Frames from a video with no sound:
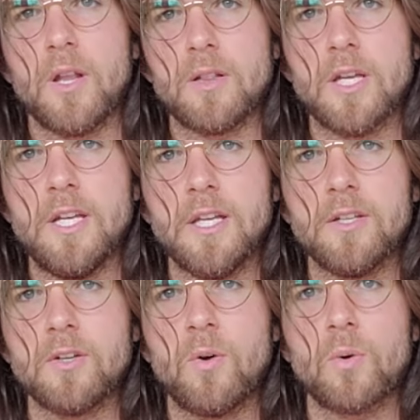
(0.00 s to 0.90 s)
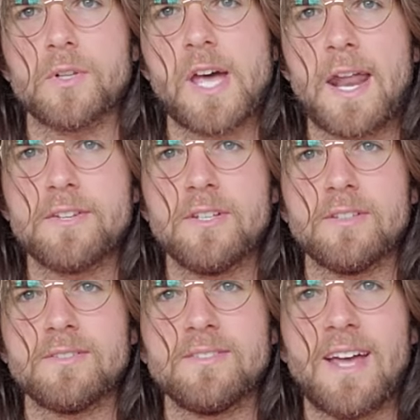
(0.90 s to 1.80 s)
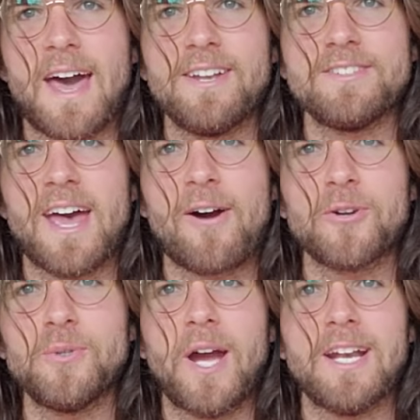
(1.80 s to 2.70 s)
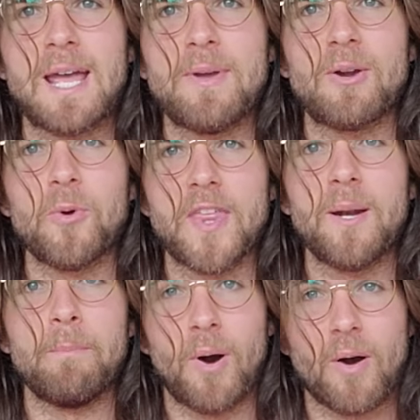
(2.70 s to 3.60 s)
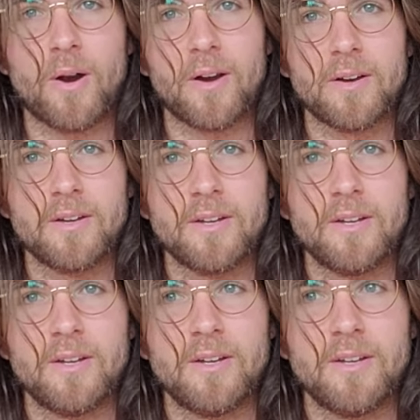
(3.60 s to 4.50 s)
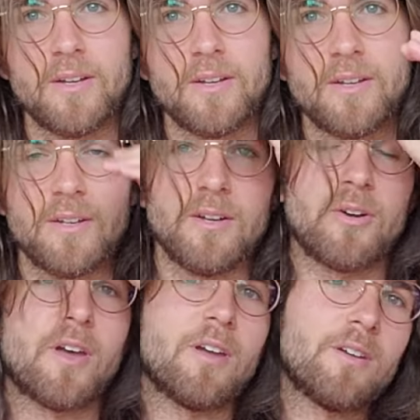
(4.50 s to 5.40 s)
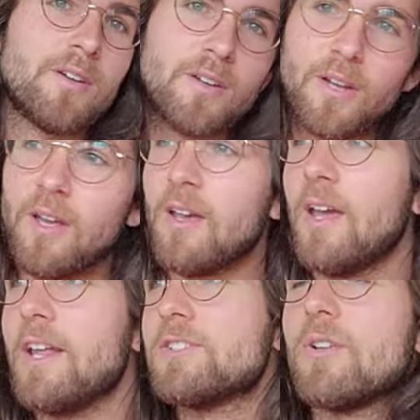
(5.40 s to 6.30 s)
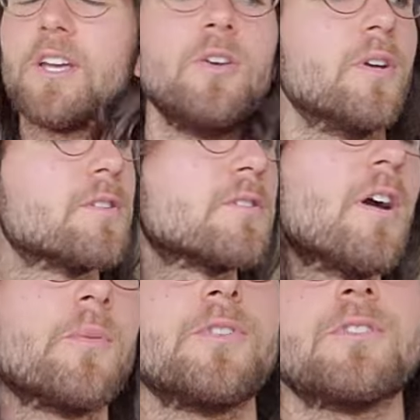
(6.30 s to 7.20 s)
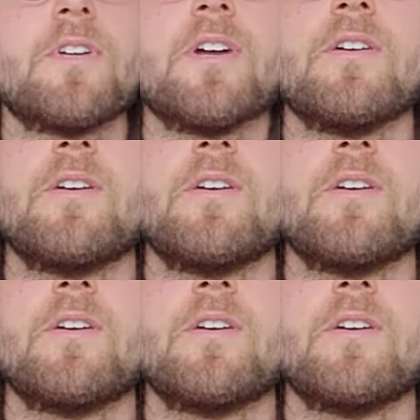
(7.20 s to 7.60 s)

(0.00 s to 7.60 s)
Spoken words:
leading into chords? How are you dynamic within a bar? Okay? And so, like, you can start with just, like,